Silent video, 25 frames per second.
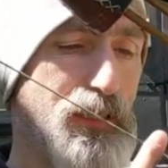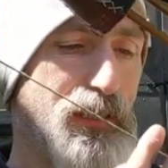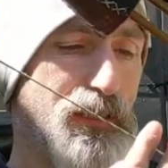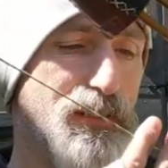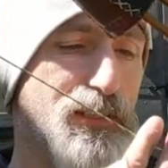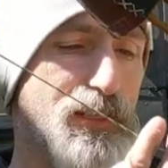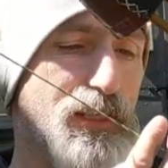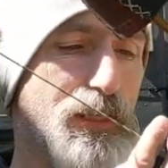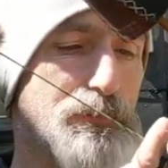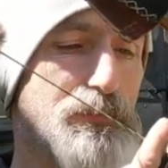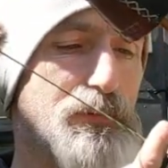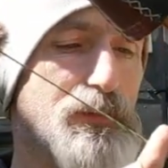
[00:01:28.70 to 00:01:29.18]

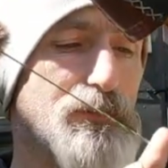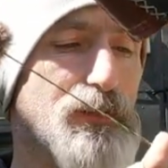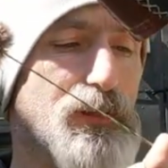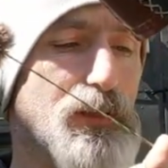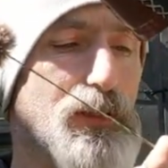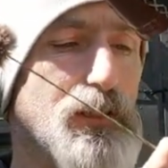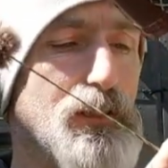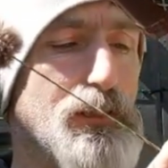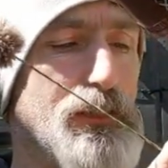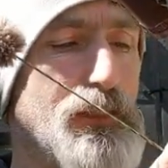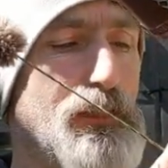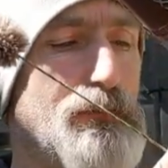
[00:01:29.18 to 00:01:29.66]
concept of a
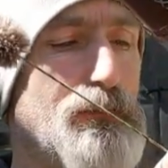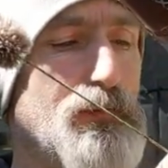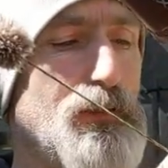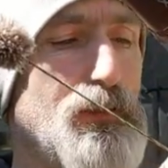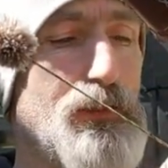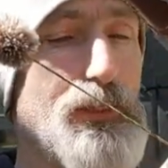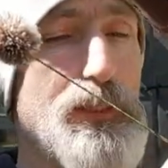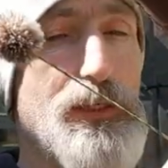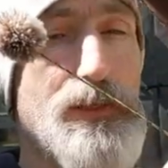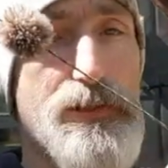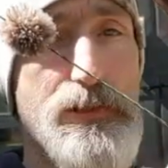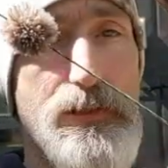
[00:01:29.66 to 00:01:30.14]
clean
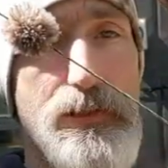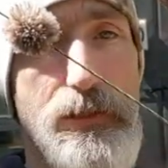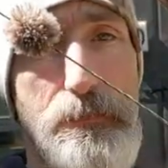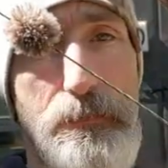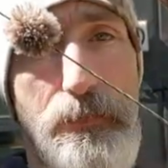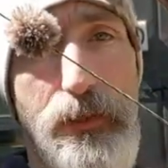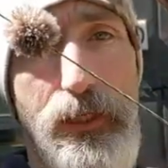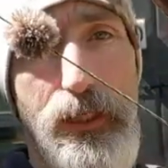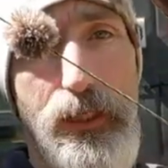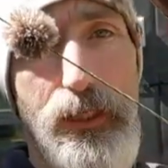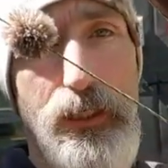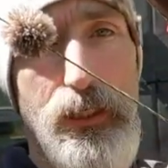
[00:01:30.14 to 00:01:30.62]
release to
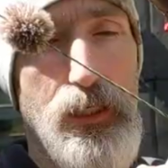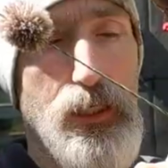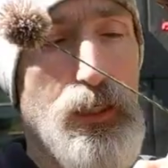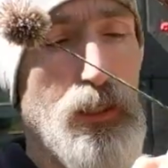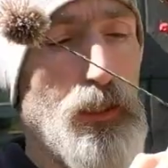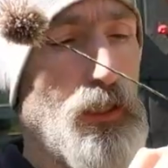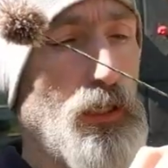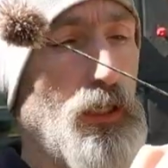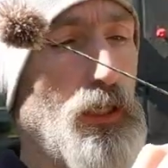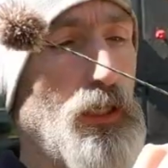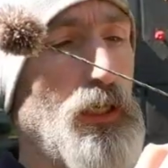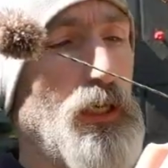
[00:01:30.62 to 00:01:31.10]
me
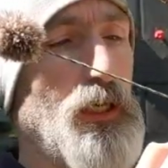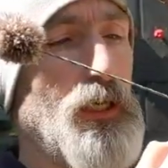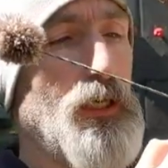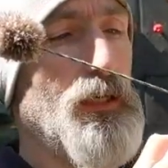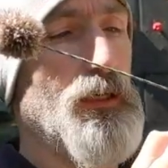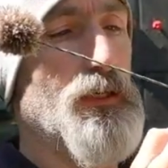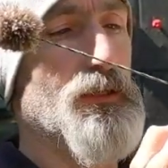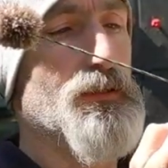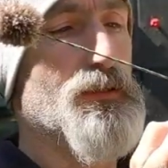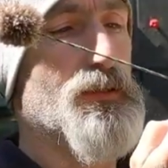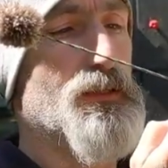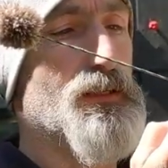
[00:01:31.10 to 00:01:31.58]

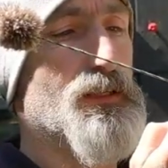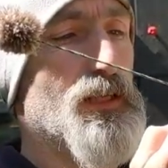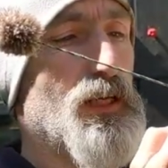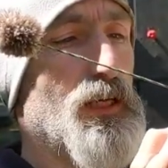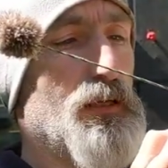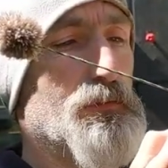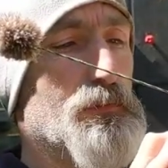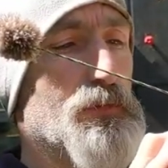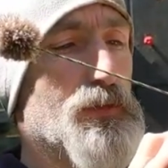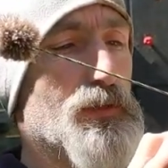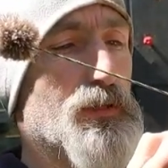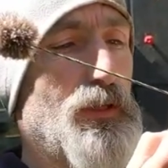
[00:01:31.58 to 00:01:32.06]
is the
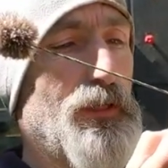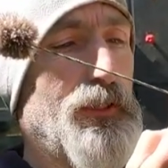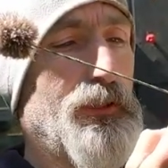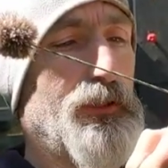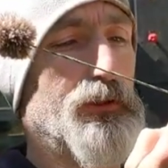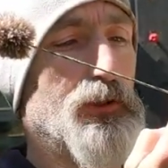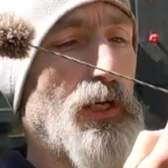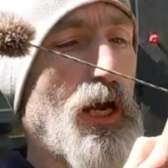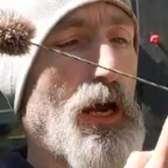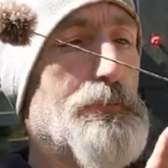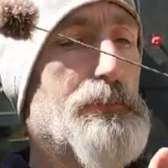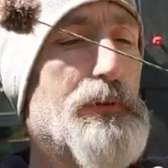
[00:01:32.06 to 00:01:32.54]
same as like
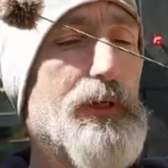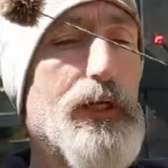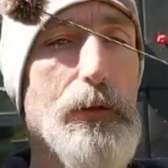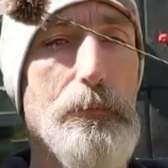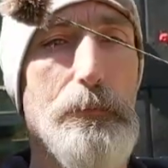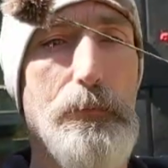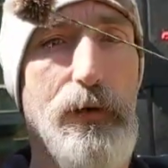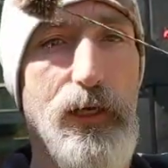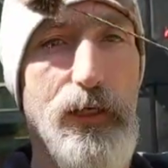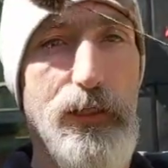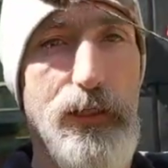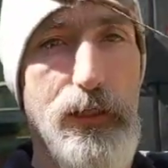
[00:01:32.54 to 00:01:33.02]
dropping a
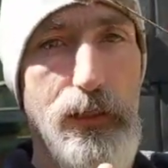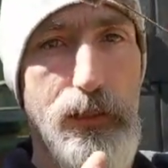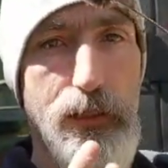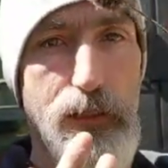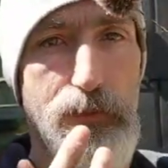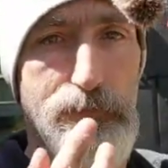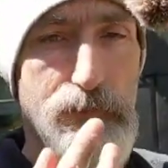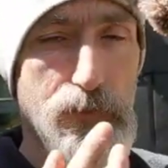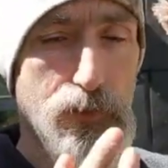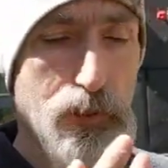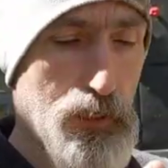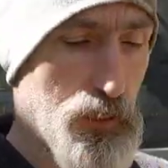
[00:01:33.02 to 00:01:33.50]
bucket.
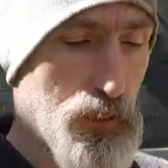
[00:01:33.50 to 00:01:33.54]
If you